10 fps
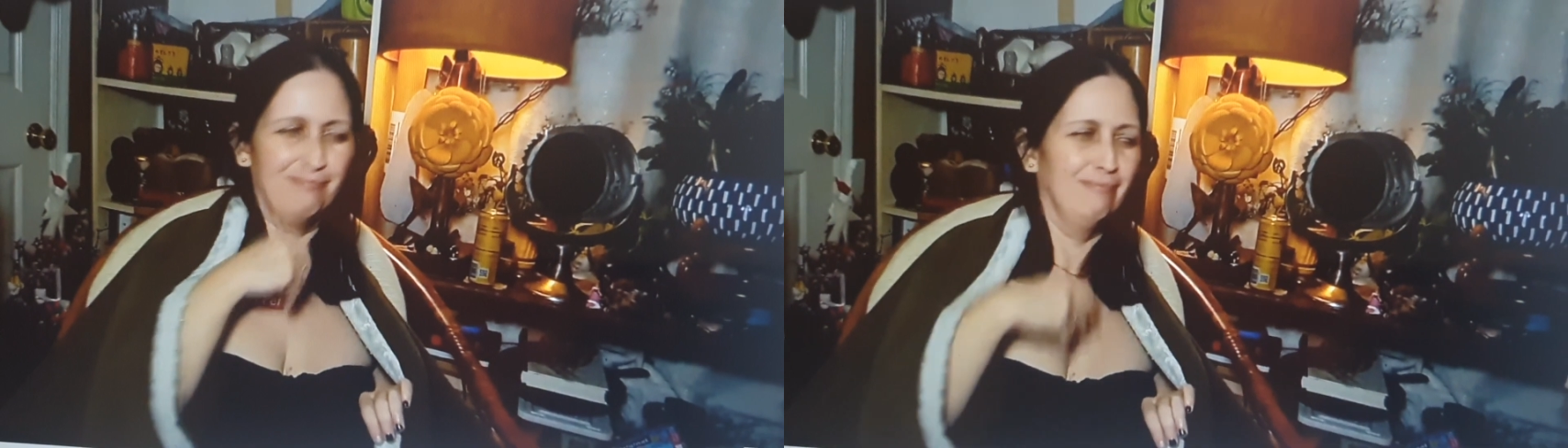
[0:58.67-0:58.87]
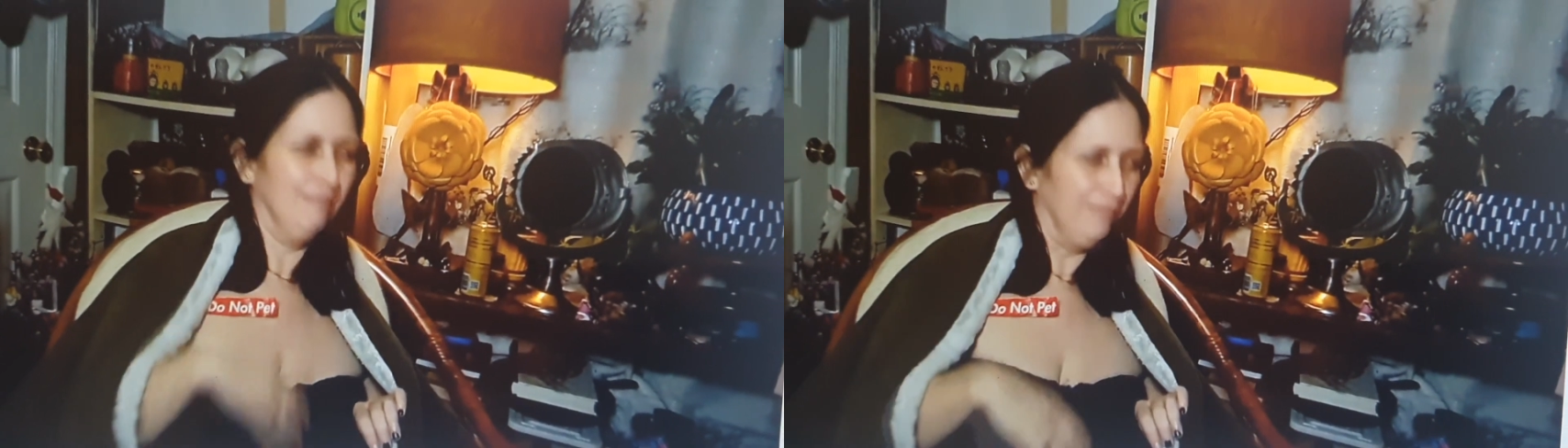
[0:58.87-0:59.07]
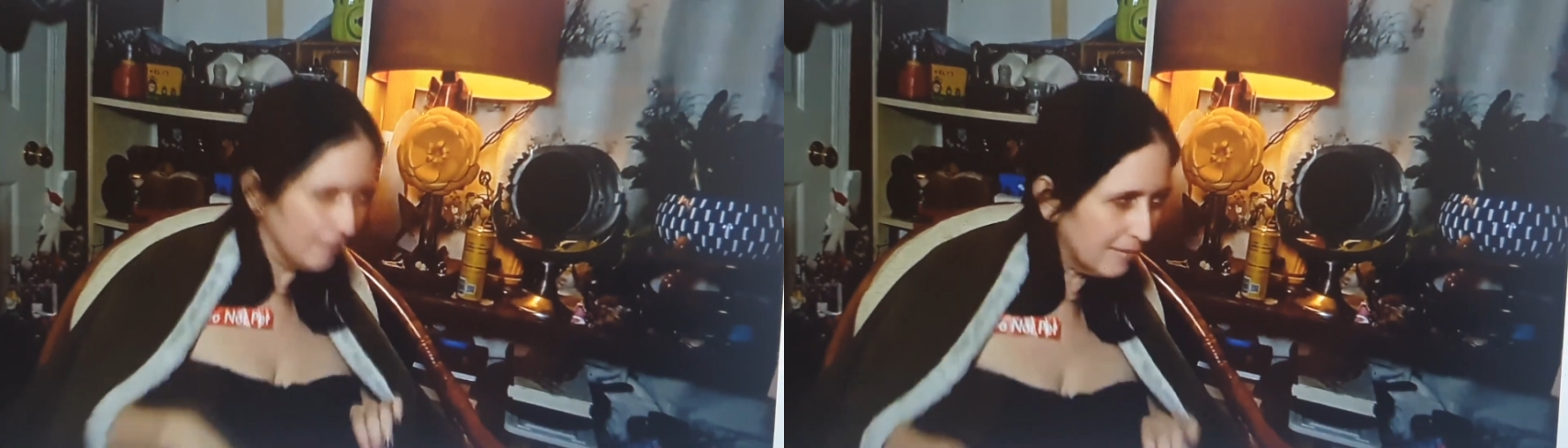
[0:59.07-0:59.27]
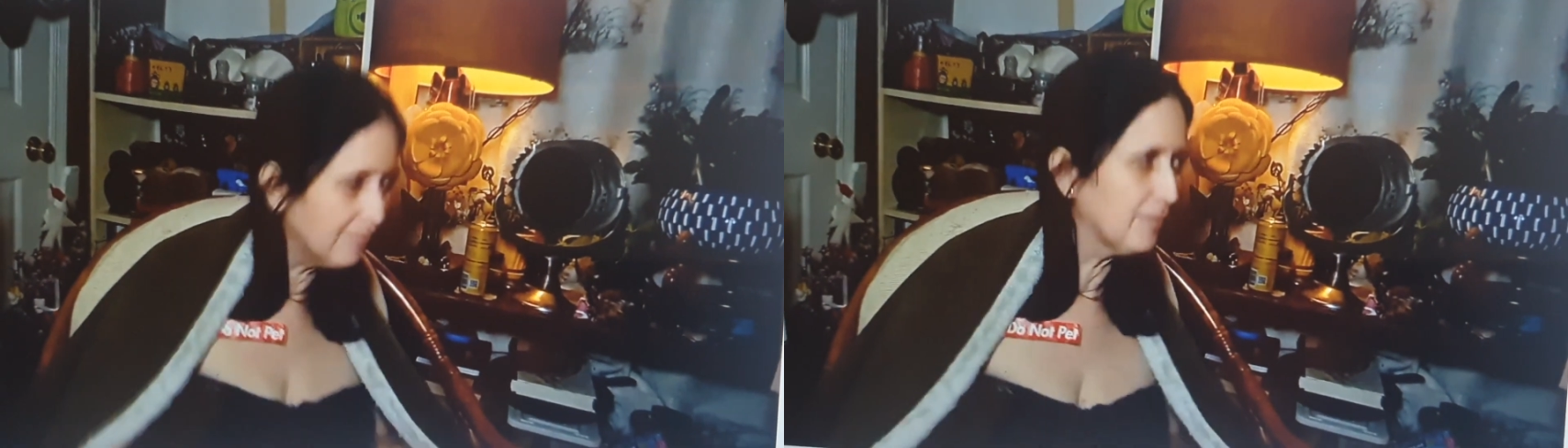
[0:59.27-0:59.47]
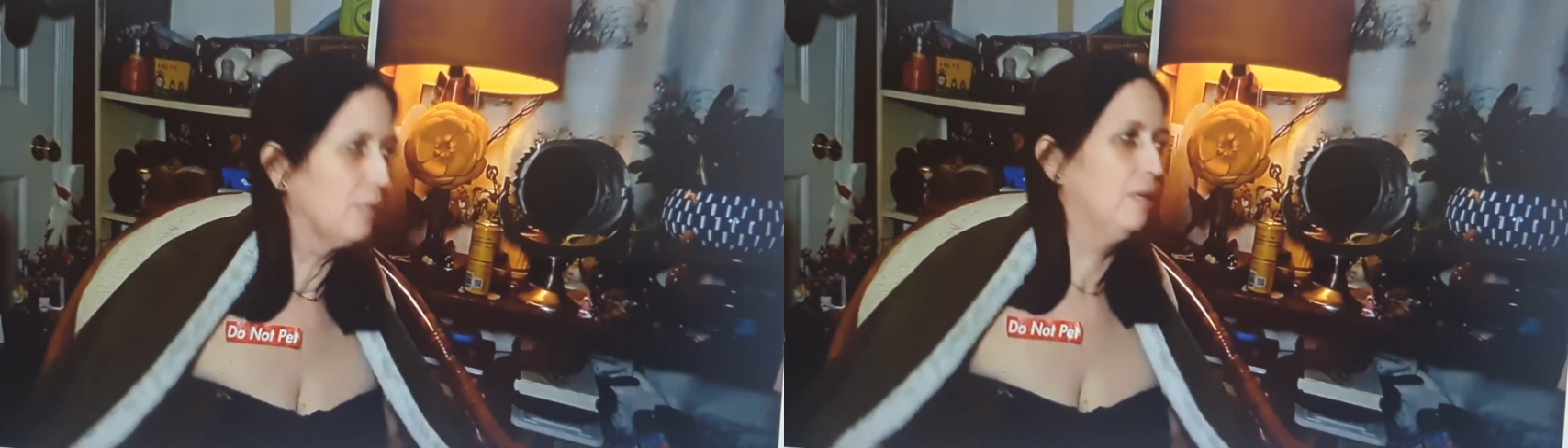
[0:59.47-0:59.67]
That's the most
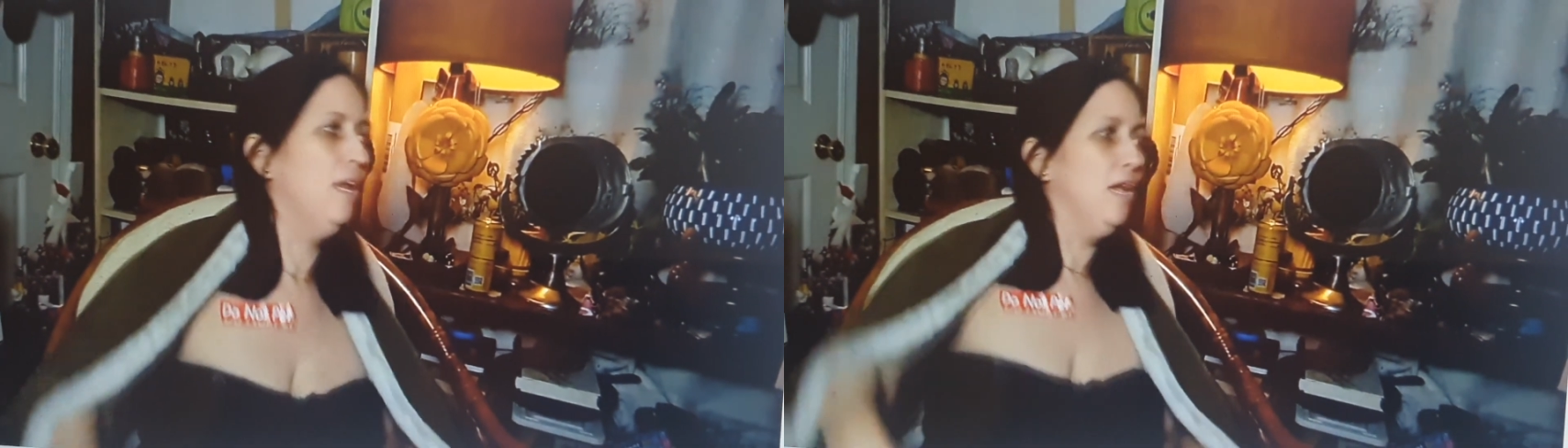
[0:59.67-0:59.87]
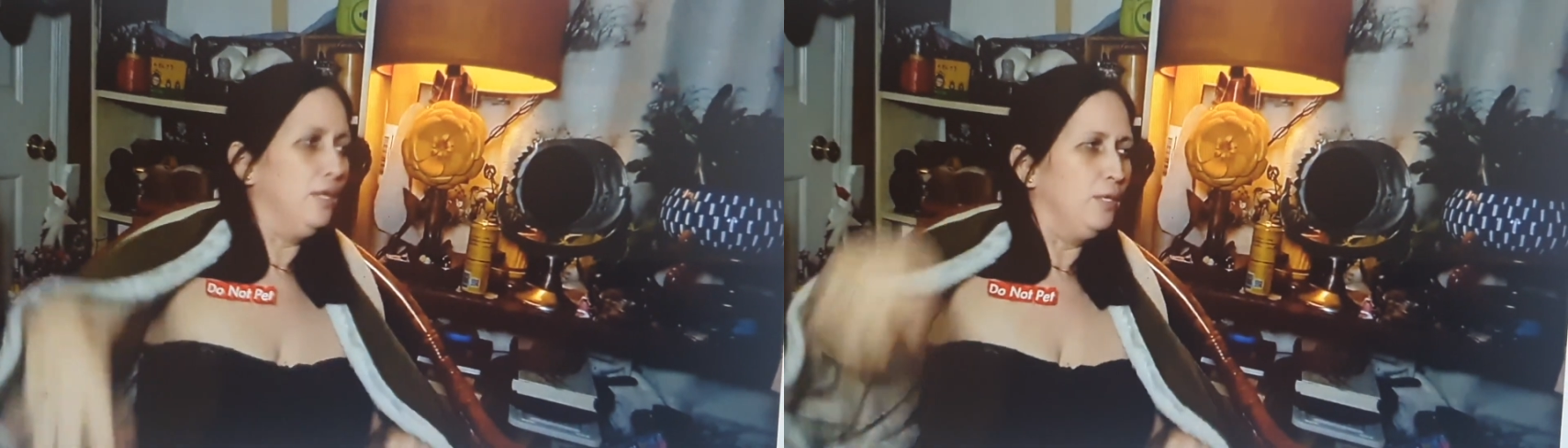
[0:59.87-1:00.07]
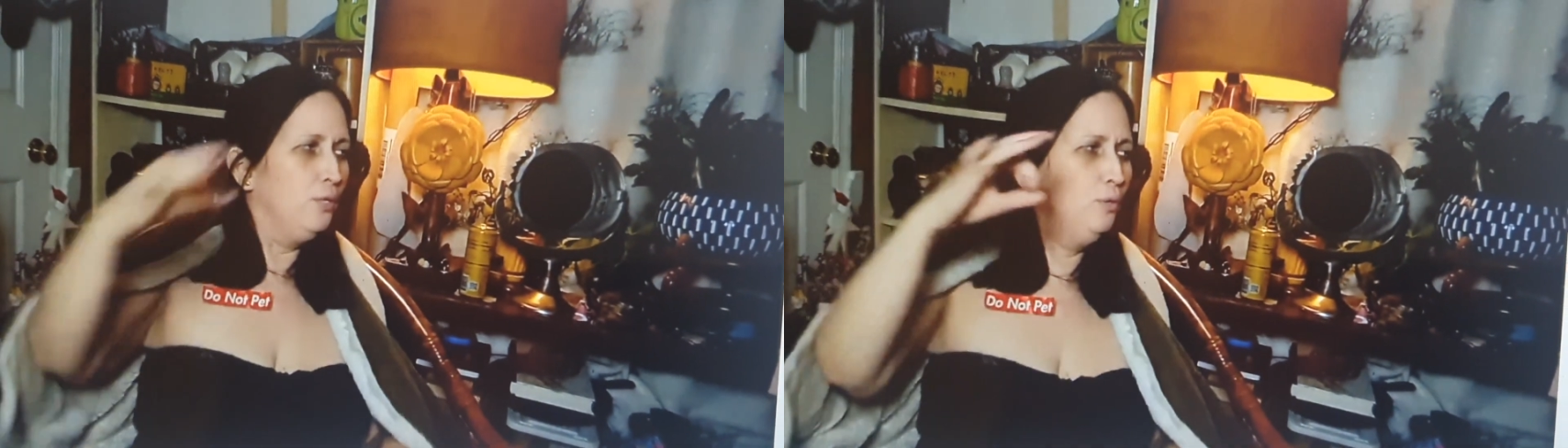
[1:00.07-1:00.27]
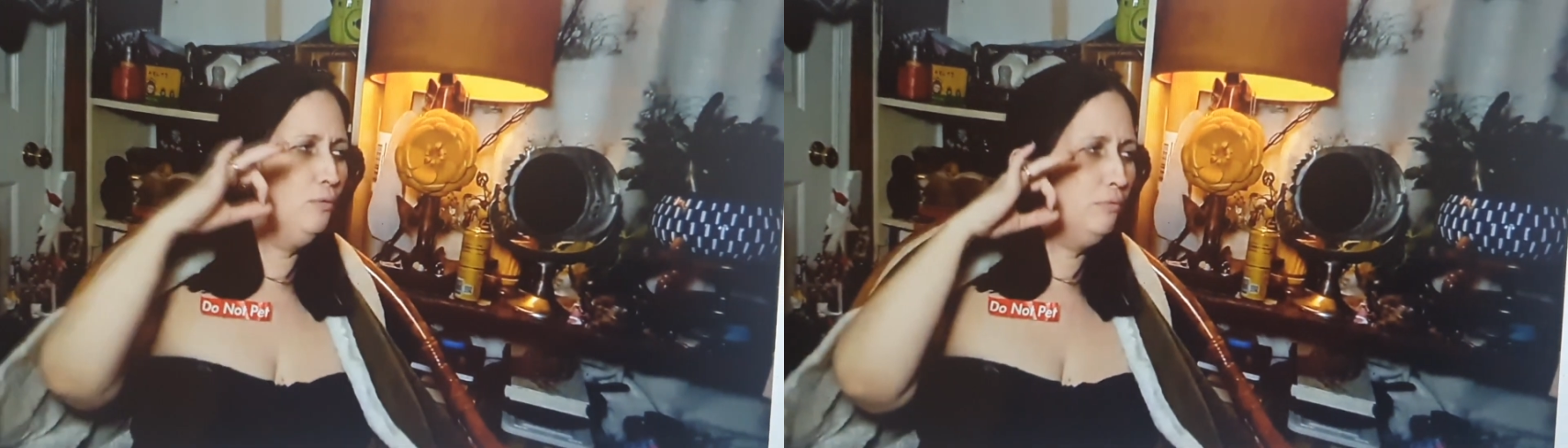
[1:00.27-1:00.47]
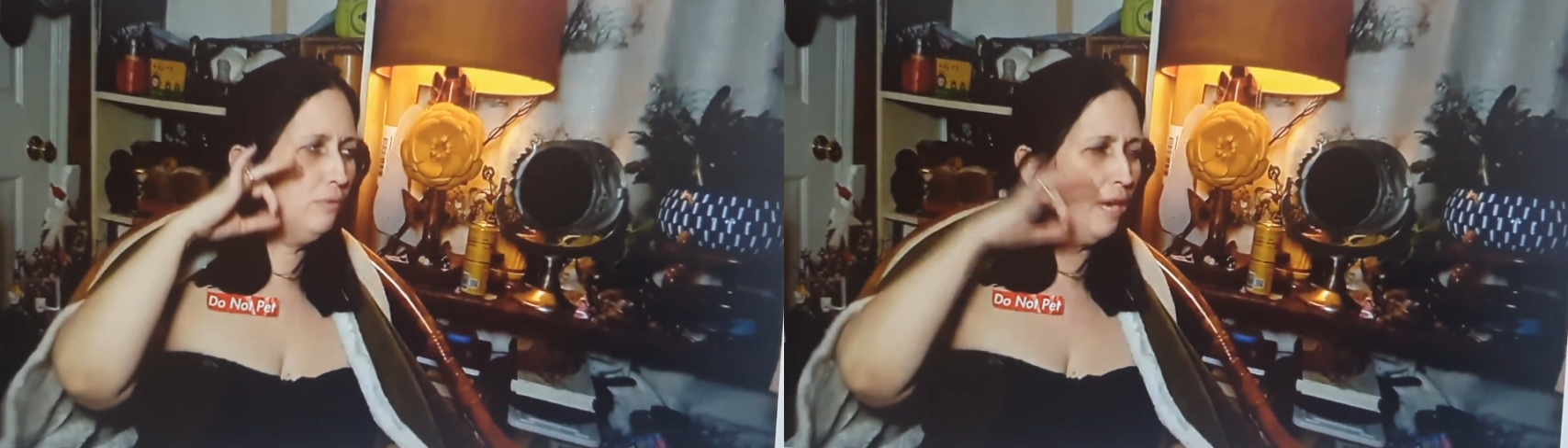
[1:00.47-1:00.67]
funniest thing in my life.
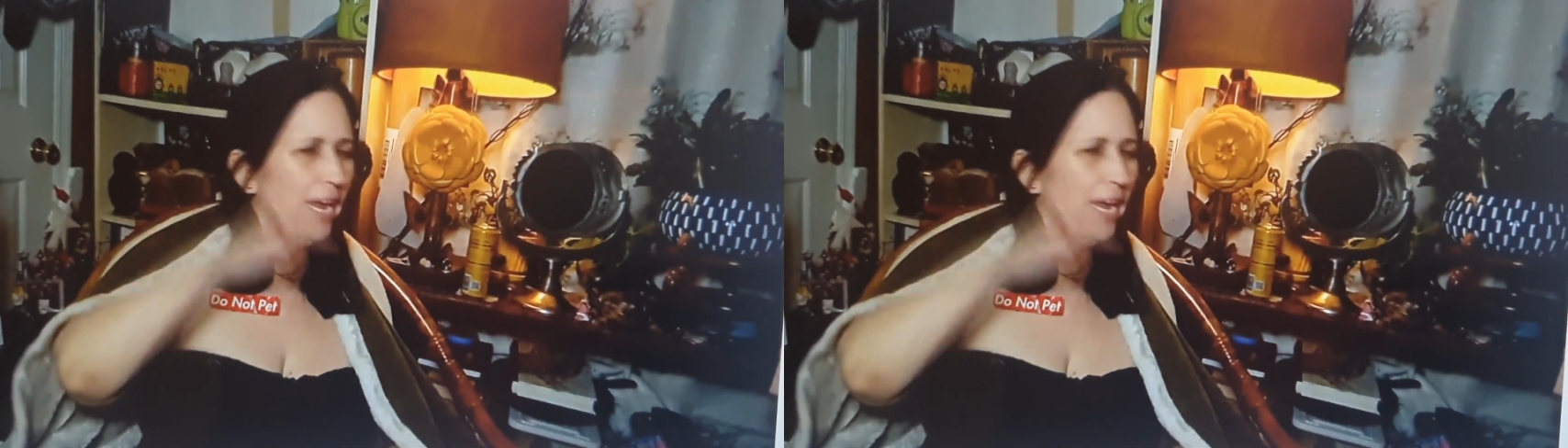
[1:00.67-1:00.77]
